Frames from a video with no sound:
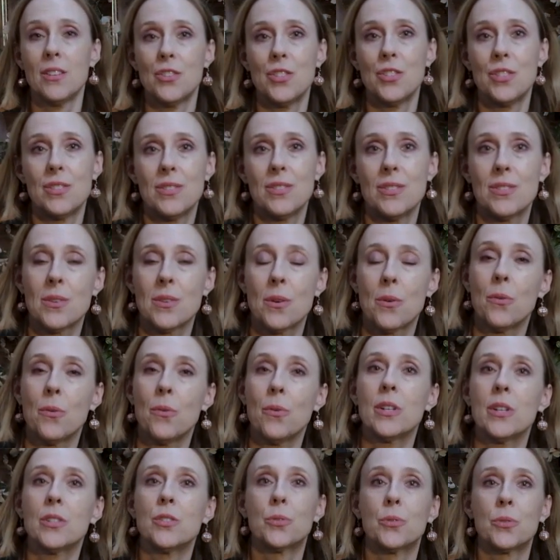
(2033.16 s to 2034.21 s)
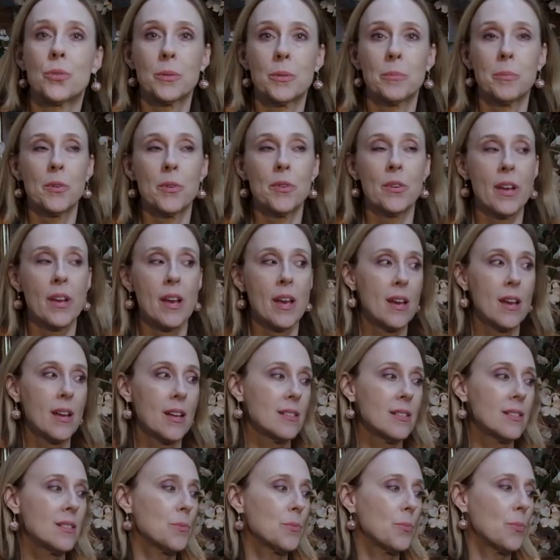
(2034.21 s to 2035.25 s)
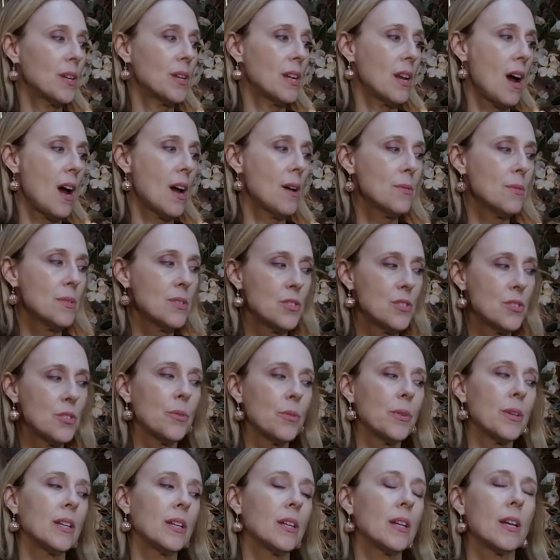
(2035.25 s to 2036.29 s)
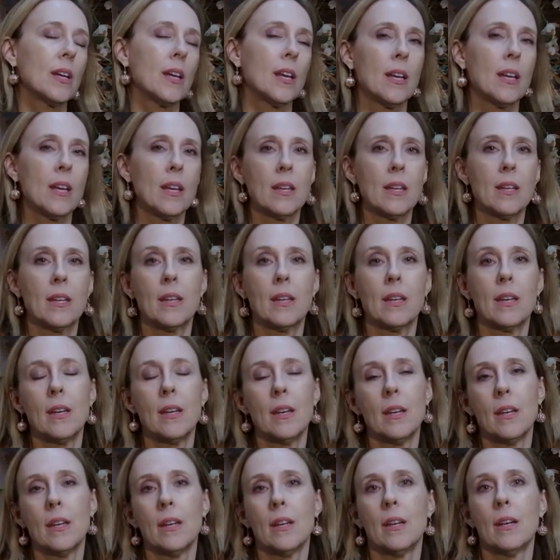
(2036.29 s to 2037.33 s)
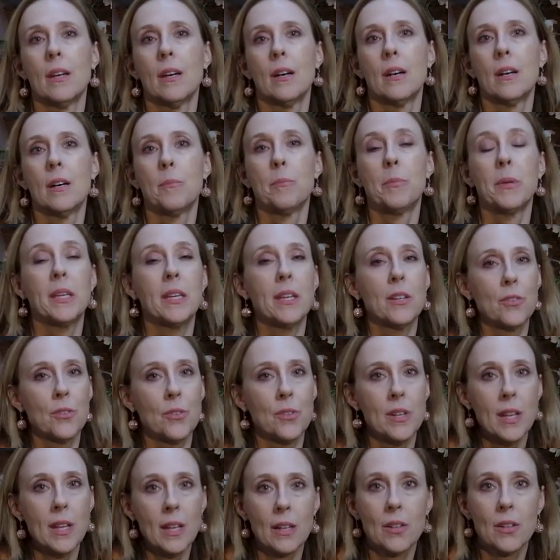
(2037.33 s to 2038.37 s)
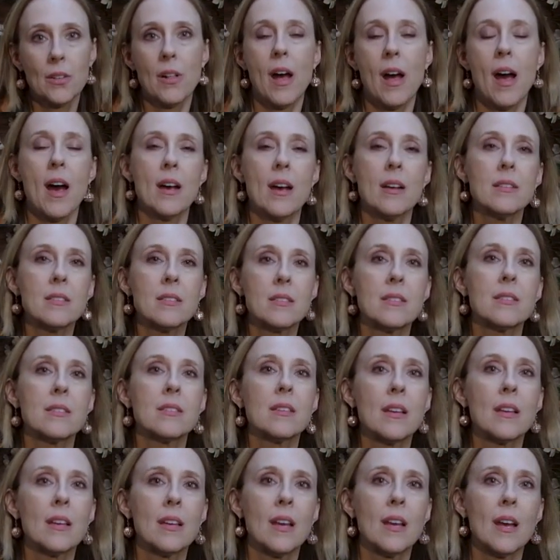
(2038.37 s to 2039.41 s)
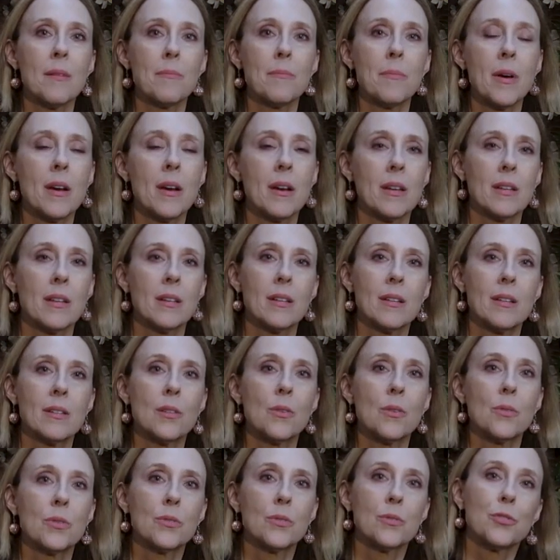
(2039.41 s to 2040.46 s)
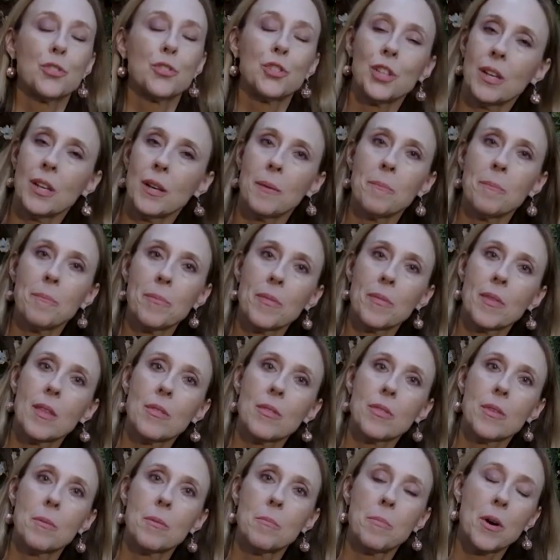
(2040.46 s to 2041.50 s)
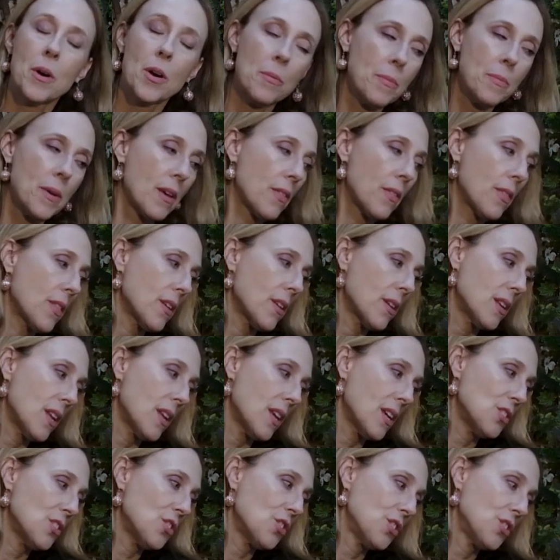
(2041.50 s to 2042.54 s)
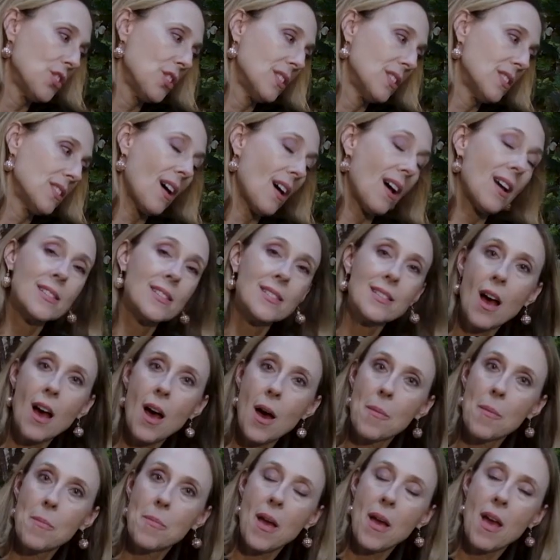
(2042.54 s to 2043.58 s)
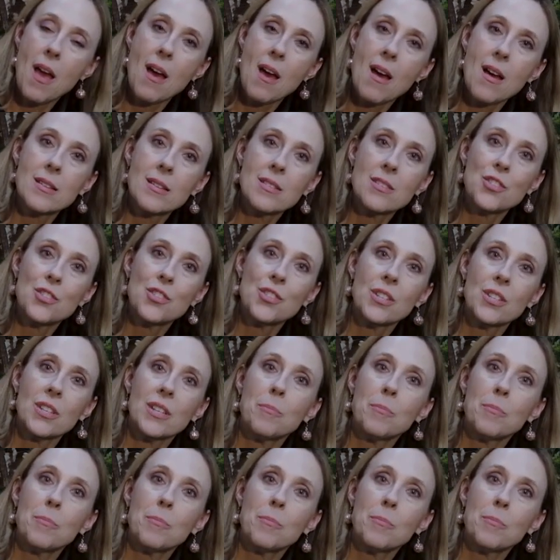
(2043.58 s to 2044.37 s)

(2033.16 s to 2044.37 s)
She's so adorable. And when I was doing a beginner knit class at my local gym, the Bar Method, she signed up and she